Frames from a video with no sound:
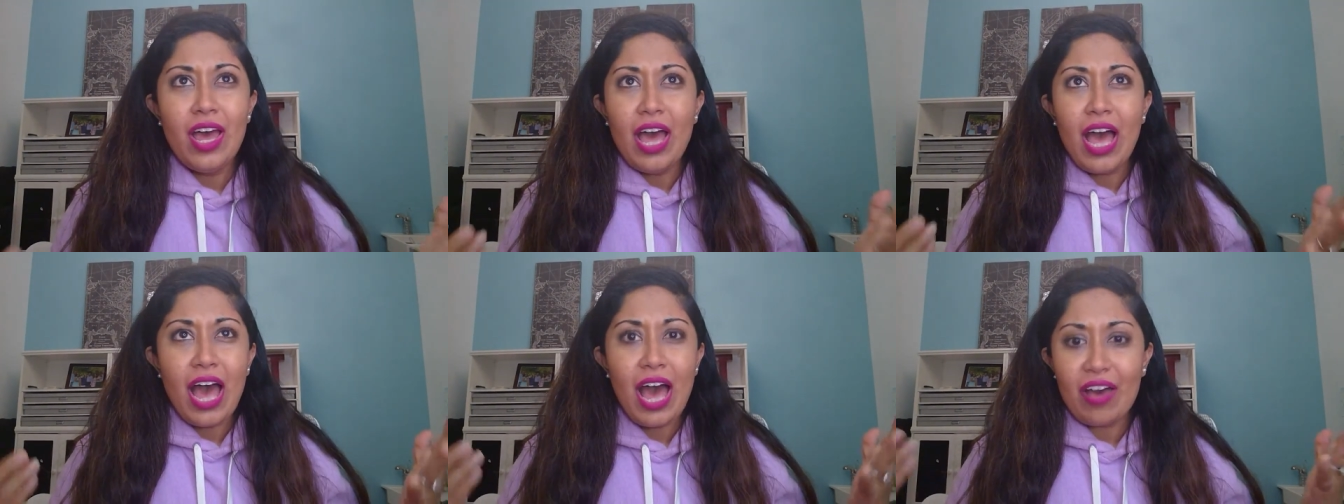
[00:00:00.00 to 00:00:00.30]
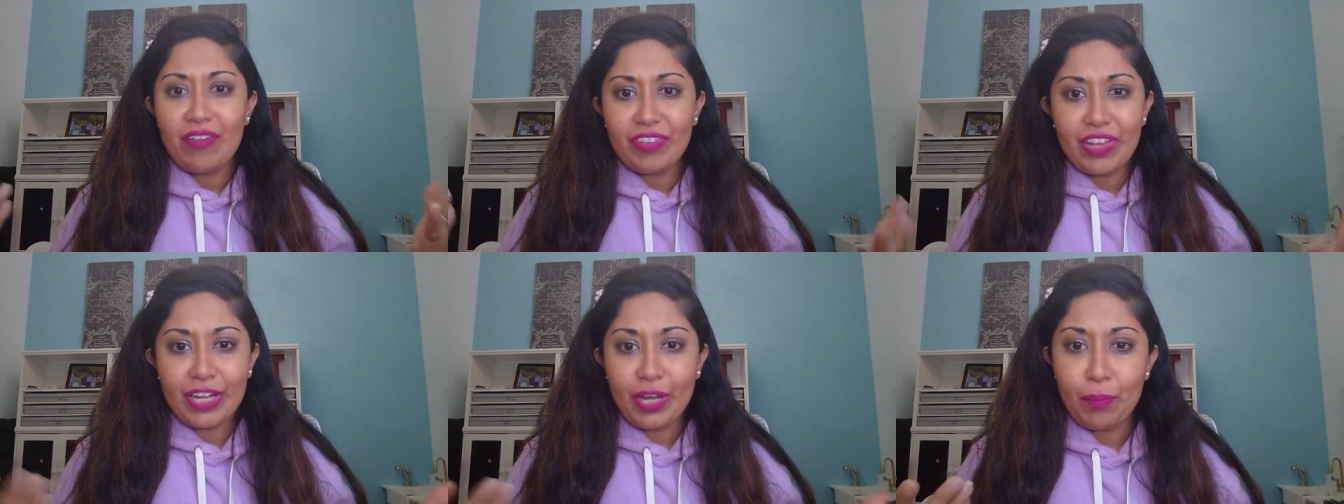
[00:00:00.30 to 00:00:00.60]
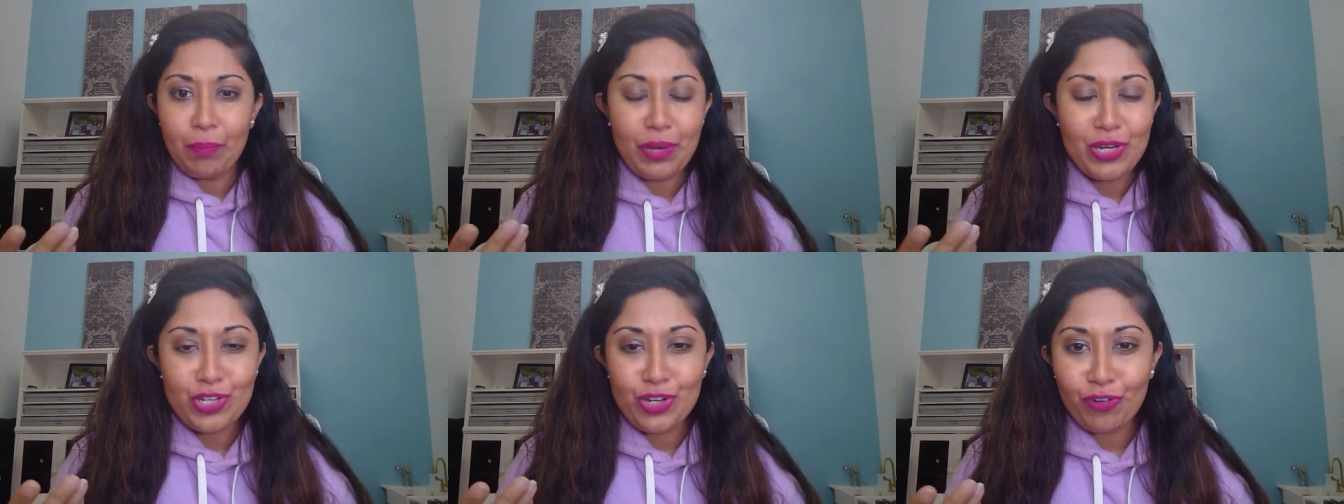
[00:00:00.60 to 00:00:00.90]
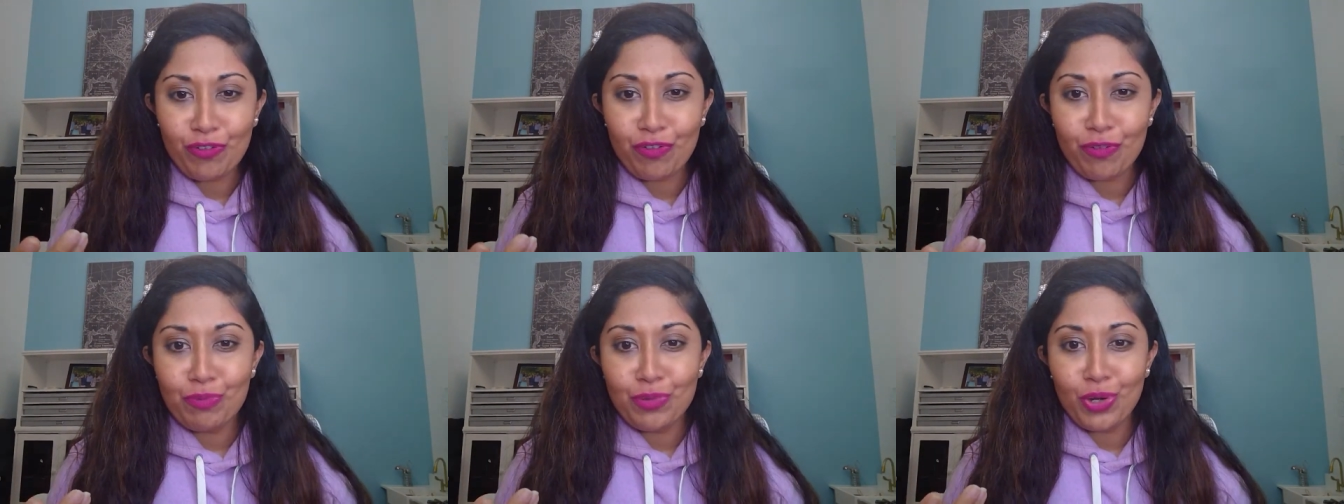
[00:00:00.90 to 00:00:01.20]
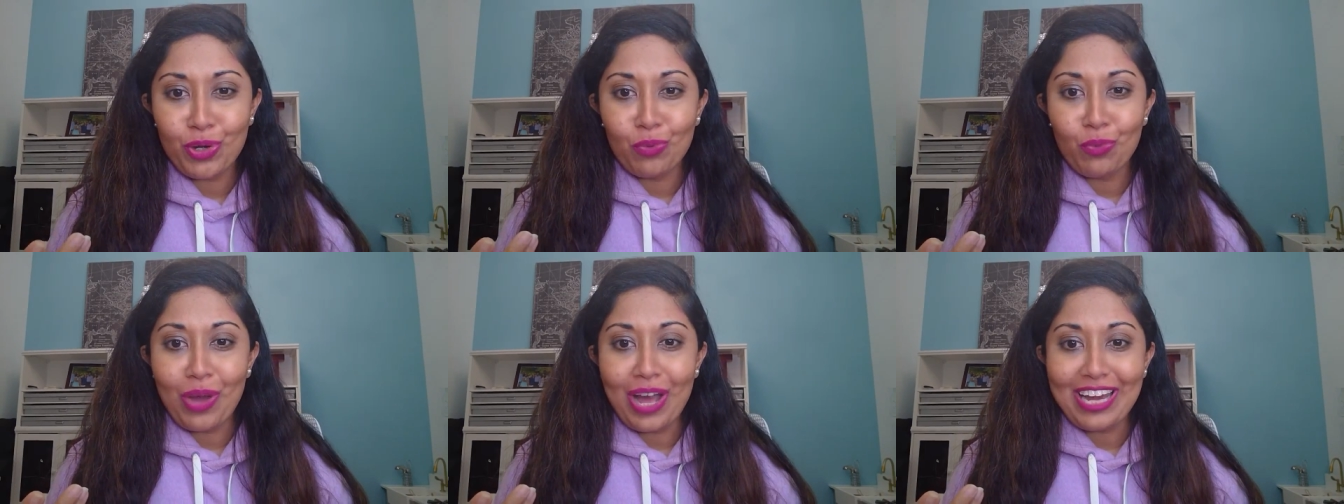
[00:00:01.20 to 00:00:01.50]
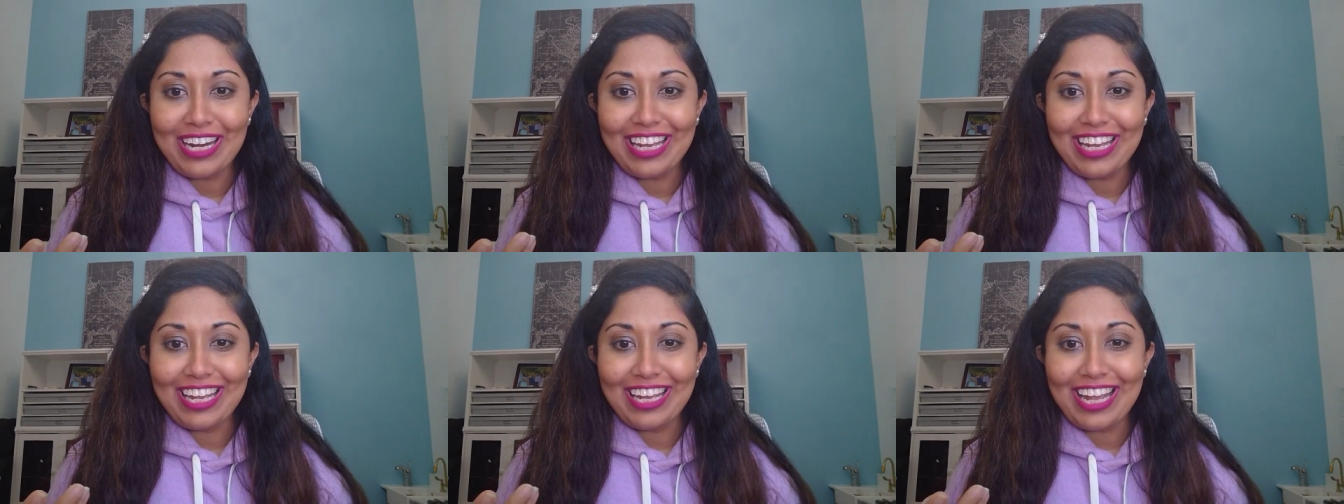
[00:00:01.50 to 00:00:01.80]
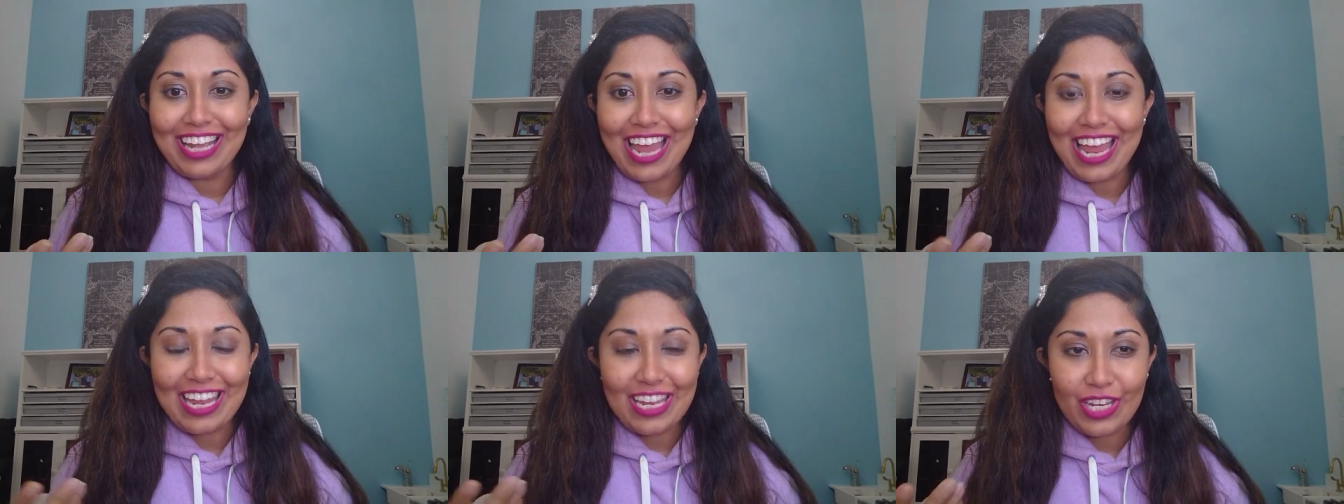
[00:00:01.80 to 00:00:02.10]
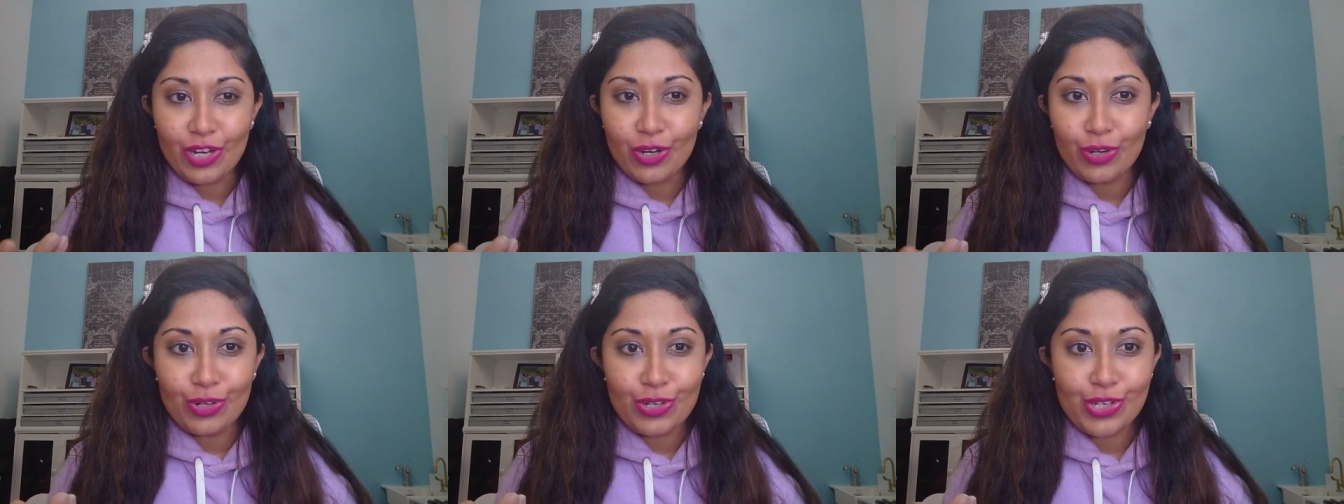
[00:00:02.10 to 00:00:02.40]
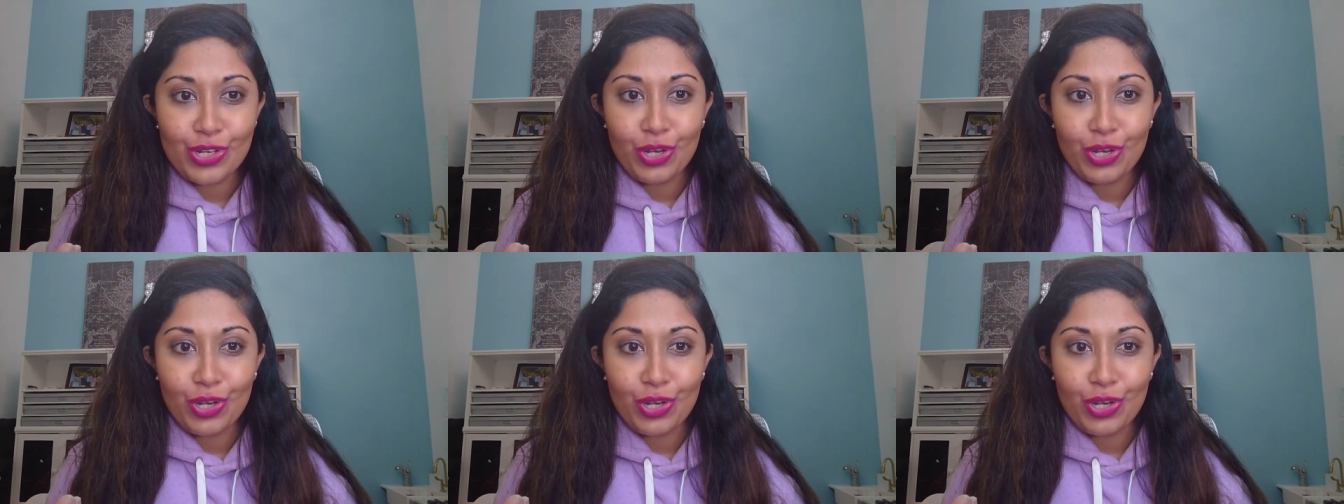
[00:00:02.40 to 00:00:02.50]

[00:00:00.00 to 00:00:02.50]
have like a picture from your wedding eight years